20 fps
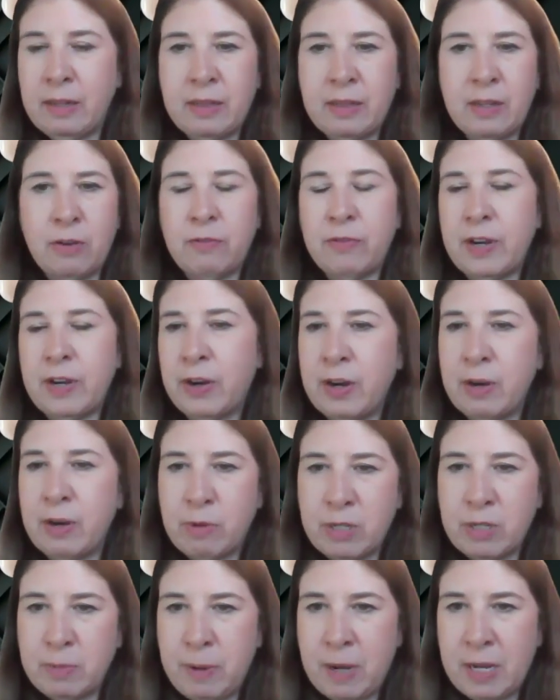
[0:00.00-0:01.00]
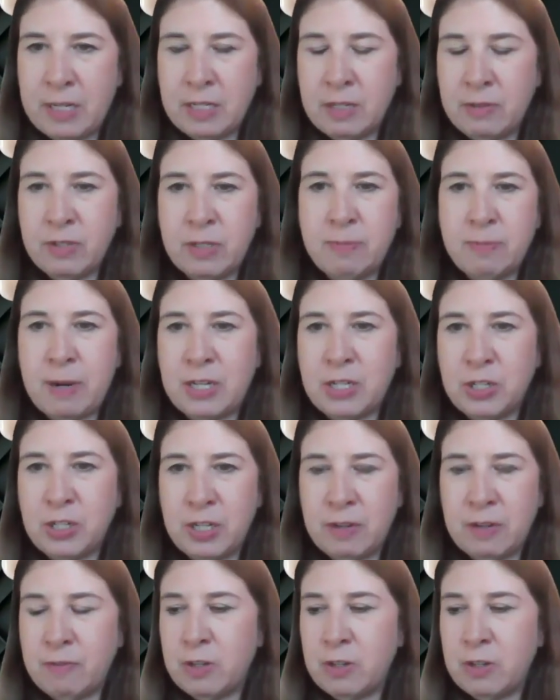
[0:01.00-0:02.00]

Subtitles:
They're very responsive, especially if